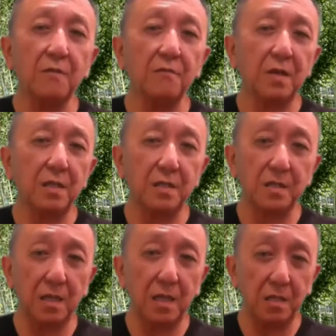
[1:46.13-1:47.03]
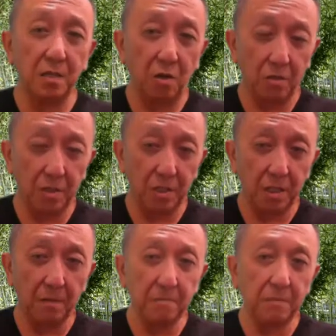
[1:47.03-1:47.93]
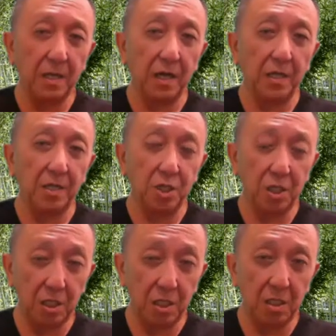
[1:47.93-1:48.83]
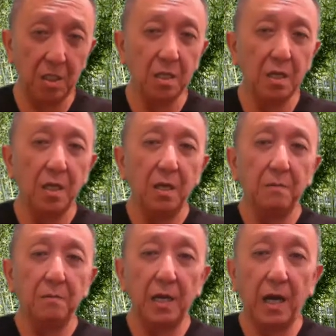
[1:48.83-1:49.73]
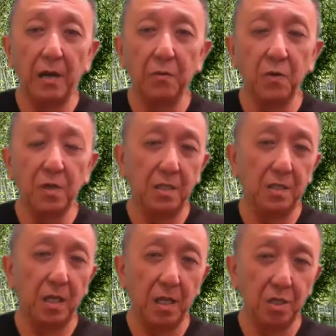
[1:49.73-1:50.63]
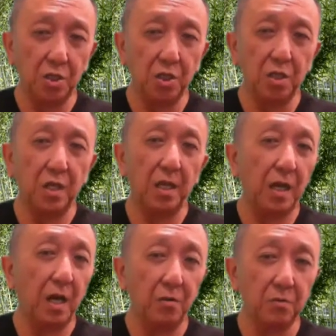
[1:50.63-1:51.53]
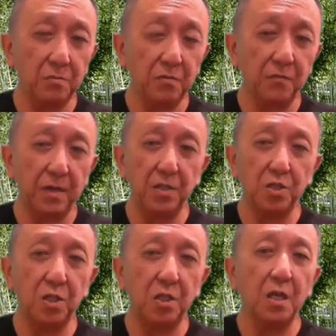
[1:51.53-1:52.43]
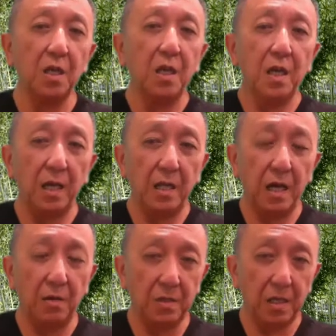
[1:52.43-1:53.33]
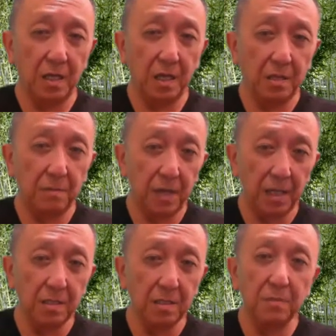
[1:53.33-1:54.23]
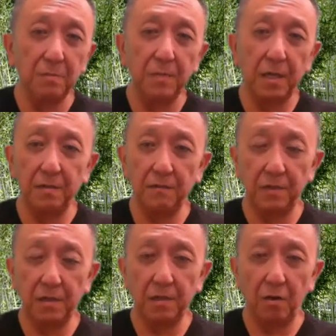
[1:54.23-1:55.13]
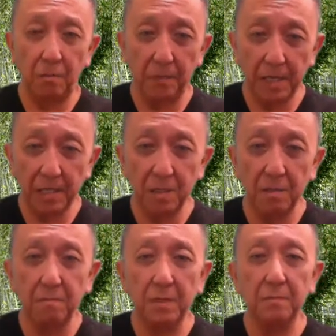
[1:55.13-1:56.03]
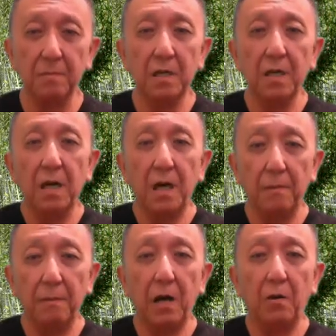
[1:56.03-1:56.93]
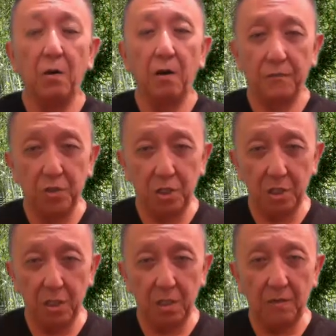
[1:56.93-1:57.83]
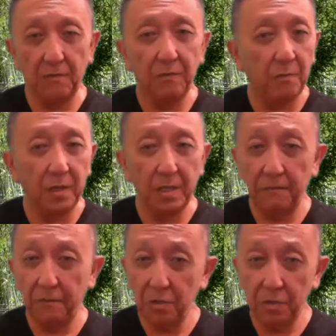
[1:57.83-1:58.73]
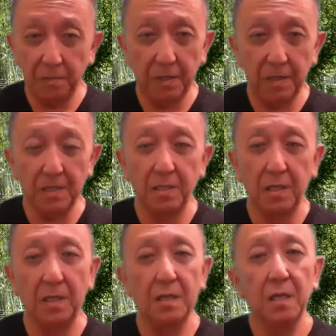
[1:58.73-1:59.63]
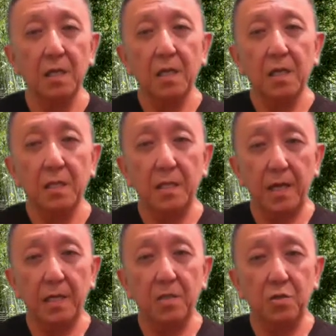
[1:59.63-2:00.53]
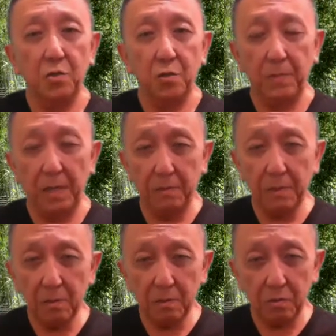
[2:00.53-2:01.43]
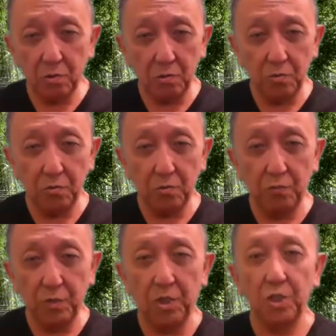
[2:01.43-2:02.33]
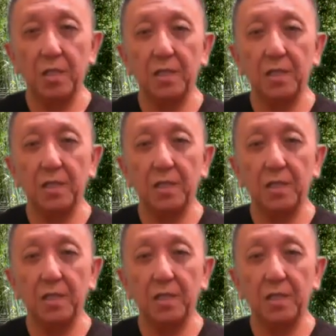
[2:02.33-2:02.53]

If you understand the concept behind Qi, behind what is energy and how to move energy, and how you can get the maximum benefit or maximum amount of Qi from whatever you are practicing, then you'll be able to reach a